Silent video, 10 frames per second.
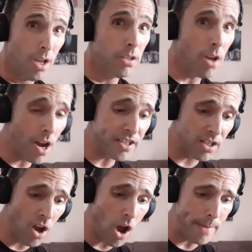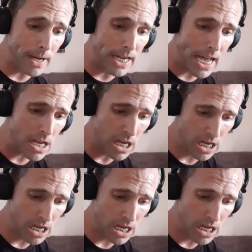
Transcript: Nice and high by now.